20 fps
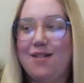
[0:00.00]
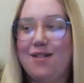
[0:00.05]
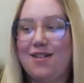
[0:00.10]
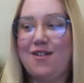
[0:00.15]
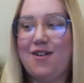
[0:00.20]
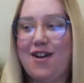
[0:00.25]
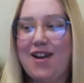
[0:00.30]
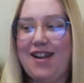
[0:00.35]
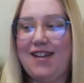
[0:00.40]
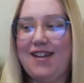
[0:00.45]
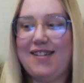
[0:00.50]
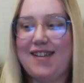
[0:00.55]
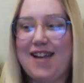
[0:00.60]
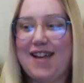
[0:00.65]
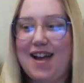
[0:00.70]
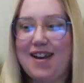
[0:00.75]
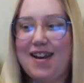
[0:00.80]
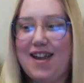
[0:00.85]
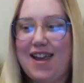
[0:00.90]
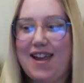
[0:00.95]
was gutted,
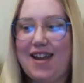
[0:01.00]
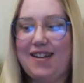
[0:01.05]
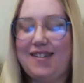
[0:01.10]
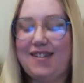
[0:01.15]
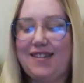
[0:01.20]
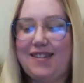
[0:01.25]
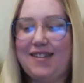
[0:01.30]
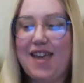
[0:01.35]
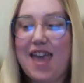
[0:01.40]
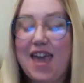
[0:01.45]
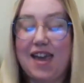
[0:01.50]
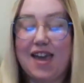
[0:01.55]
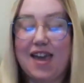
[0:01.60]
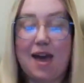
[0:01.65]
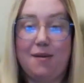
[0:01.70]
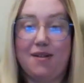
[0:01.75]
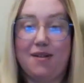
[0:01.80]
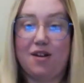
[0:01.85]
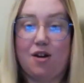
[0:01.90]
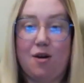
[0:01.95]
and it
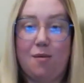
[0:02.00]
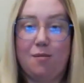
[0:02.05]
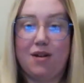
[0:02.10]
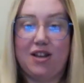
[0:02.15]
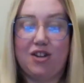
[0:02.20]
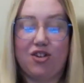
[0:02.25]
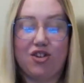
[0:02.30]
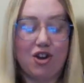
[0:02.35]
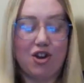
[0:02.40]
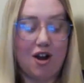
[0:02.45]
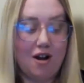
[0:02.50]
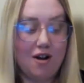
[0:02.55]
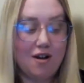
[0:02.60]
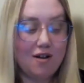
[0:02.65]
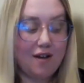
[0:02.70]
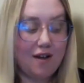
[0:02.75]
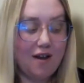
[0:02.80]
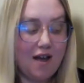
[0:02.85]
came as a complete shock.